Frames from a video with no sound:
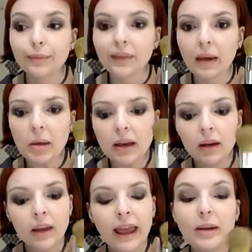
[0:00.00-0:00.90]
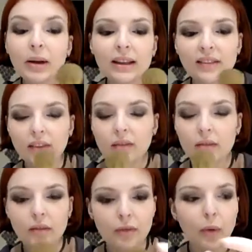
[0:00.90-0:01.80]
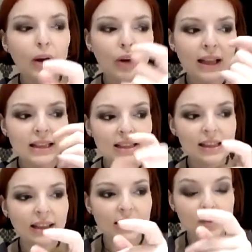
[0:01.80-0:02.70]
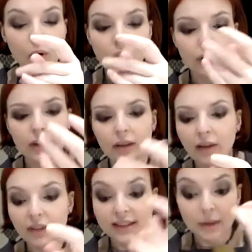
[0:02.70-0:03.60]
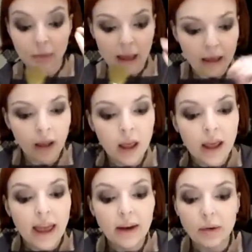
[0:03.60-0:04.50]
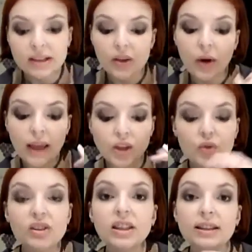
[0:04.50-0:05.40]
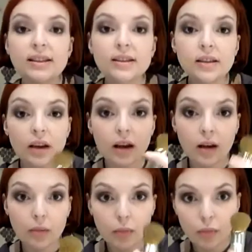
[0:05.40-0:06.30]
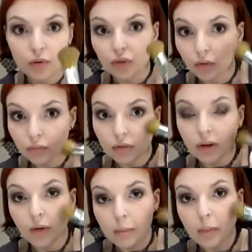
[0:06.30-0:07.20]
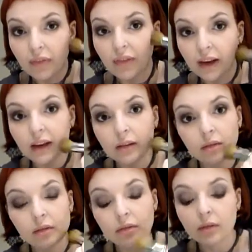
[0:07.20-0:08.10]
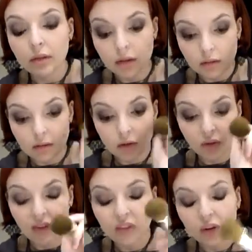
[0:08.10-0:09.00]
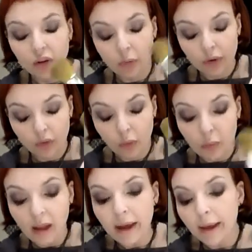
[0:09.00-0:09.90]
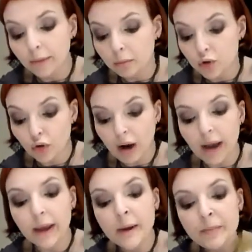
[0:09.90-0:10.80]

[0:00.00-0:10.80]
Damn it. Anyway, the 109 is slightly smaller and obviously black. Anyway, so I use this I buff it and use this to apply it dry.